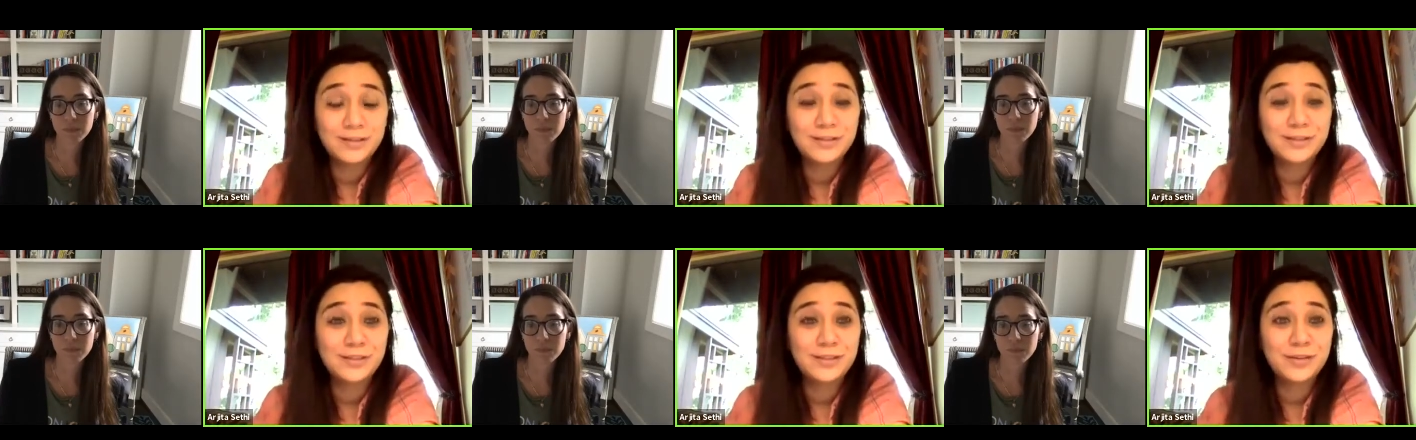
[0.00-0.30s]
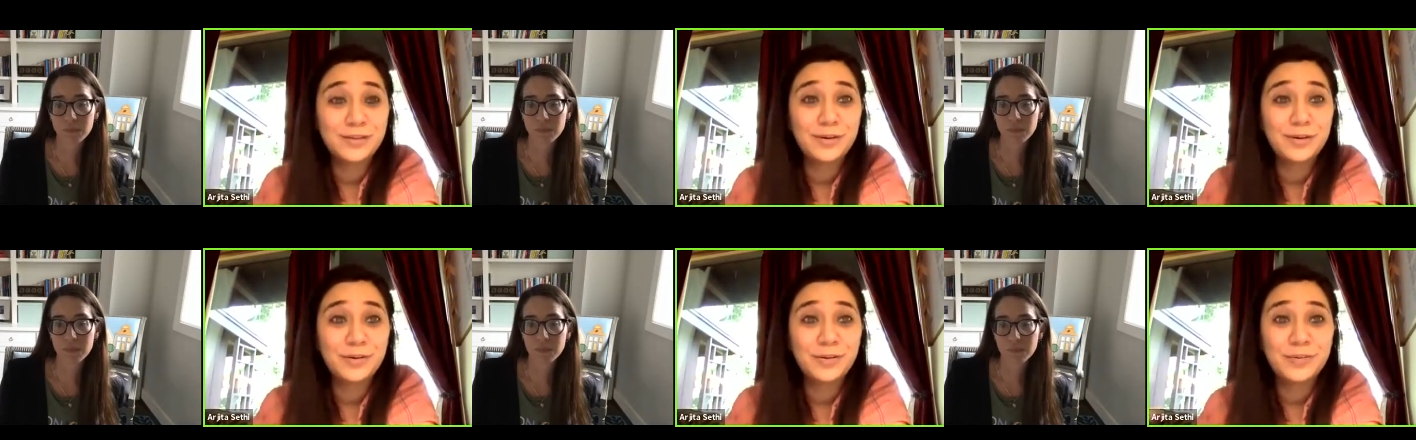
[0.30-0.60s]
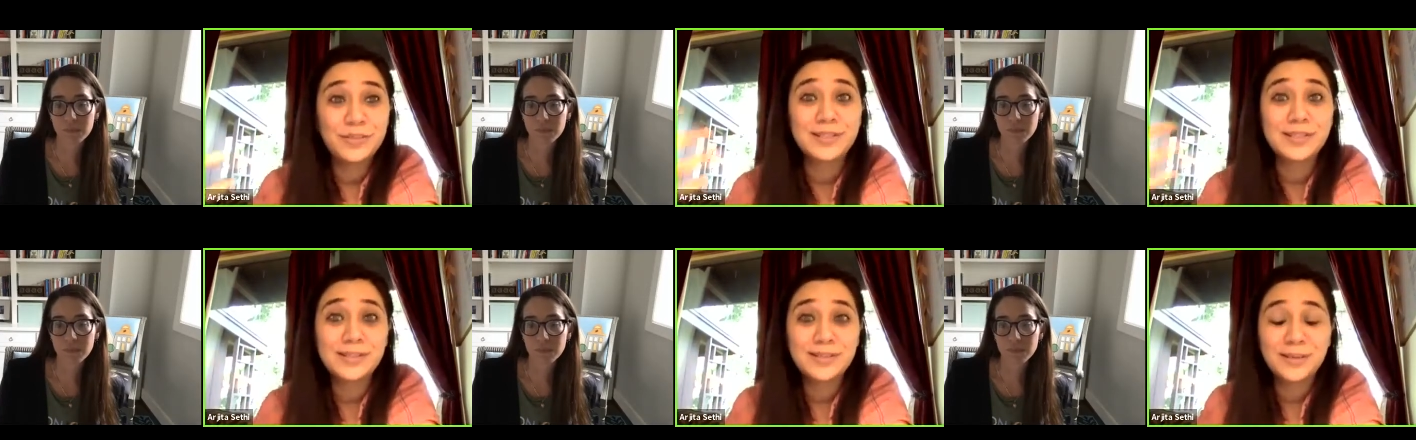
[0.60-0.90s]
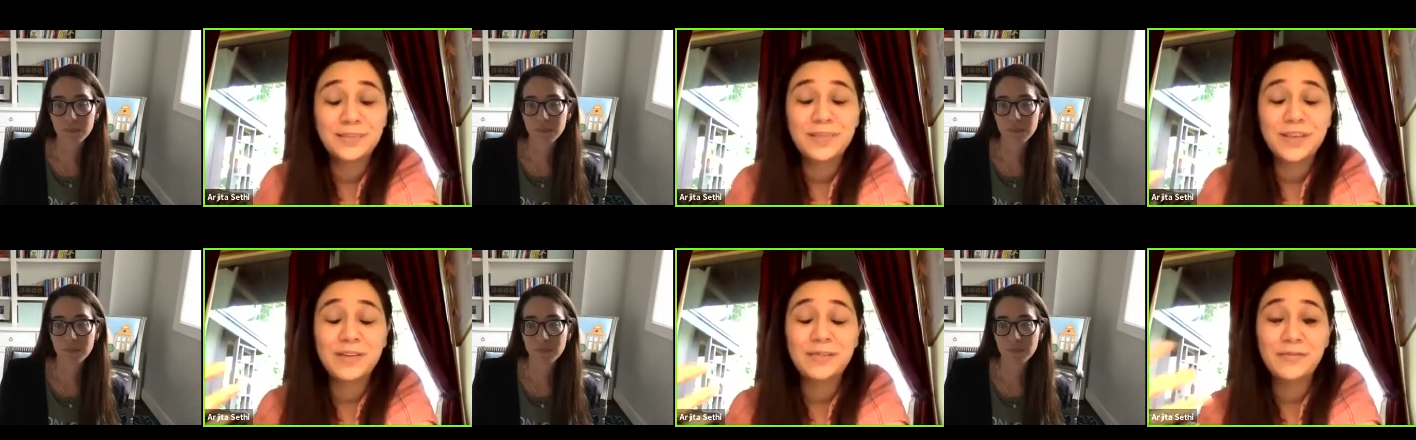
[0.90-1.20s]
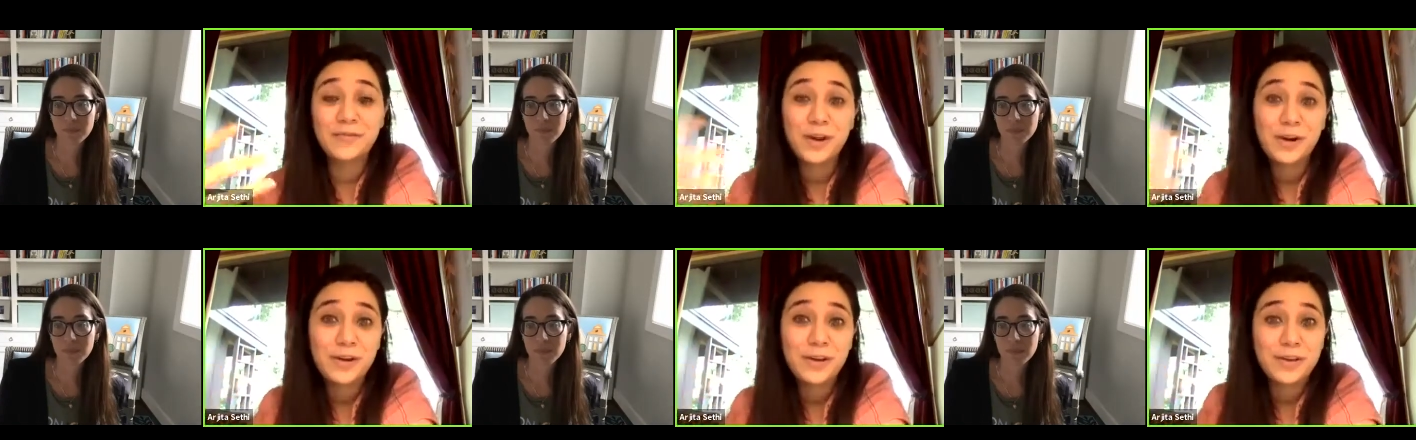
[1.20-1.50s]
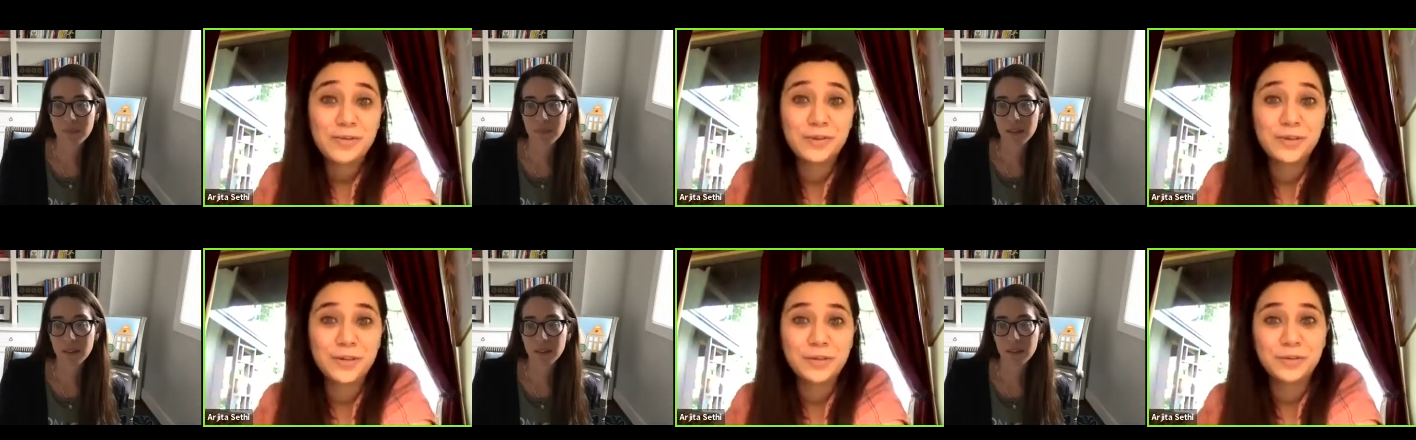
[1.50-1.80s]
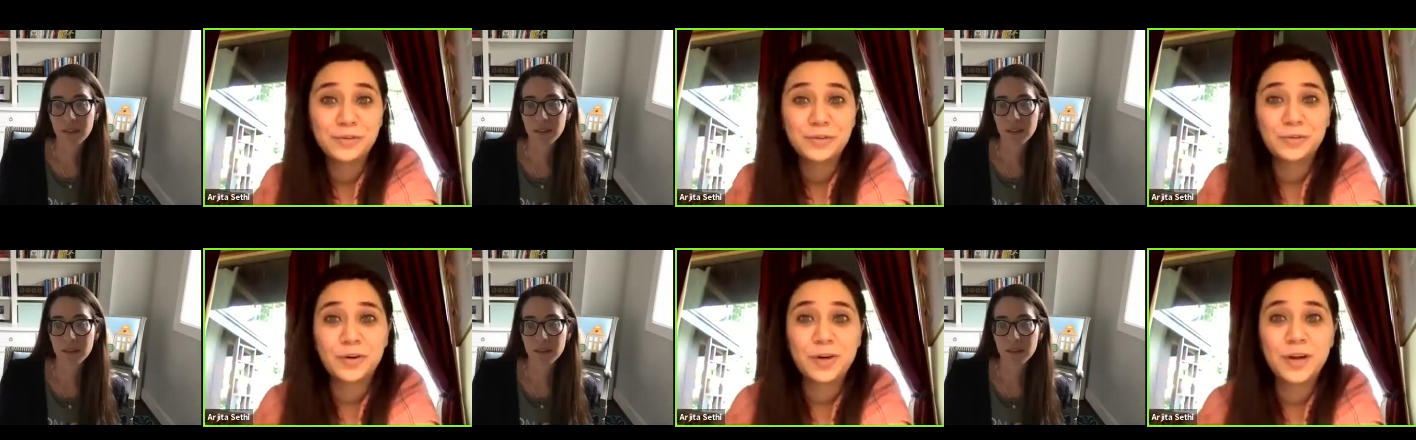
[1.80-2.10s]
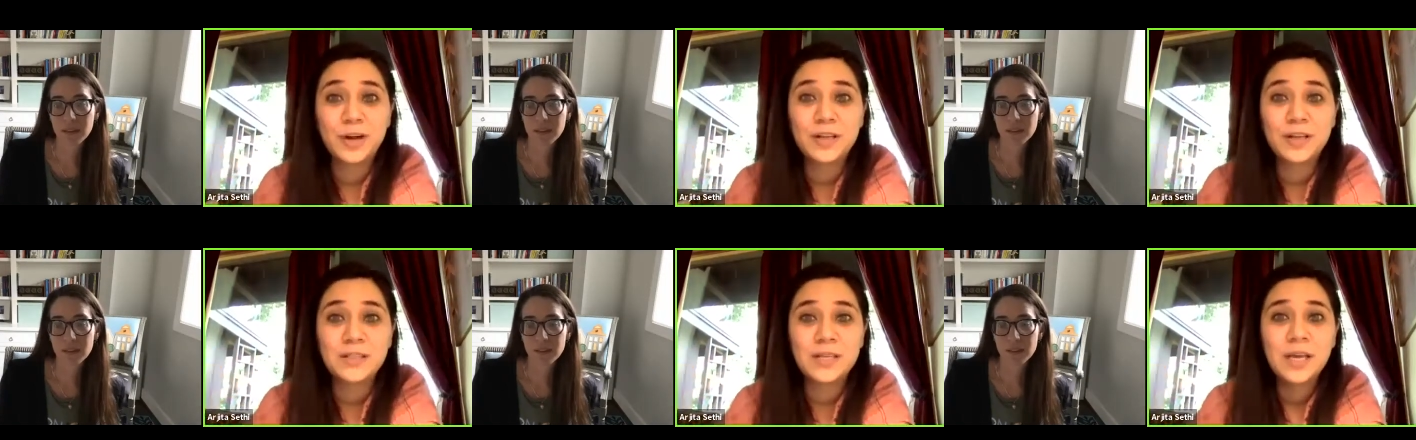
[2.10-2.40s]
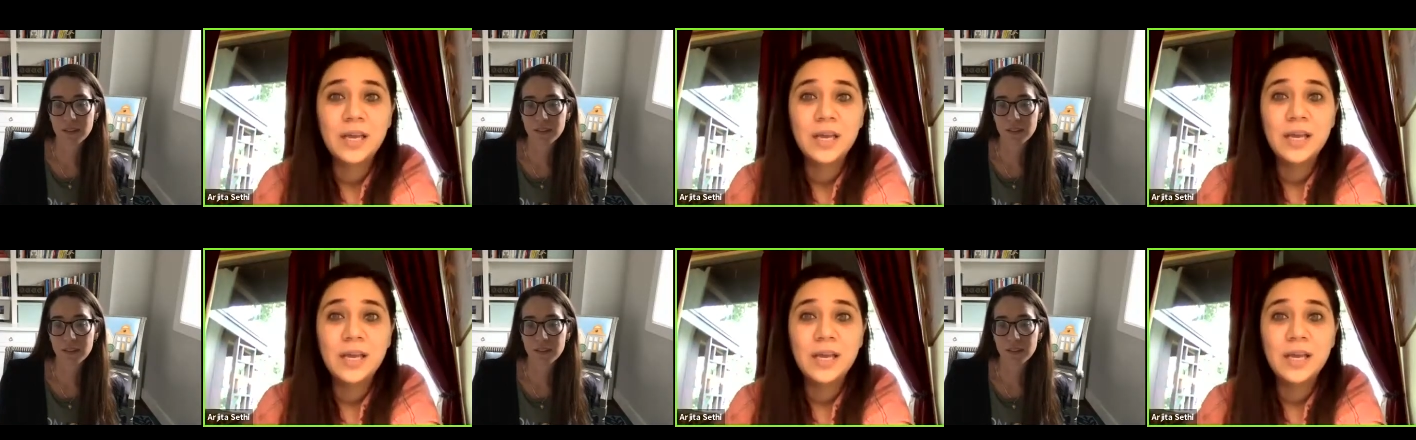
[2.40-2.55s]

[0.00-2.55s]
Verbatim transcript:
Speaker 1: So, this is something very critical for us.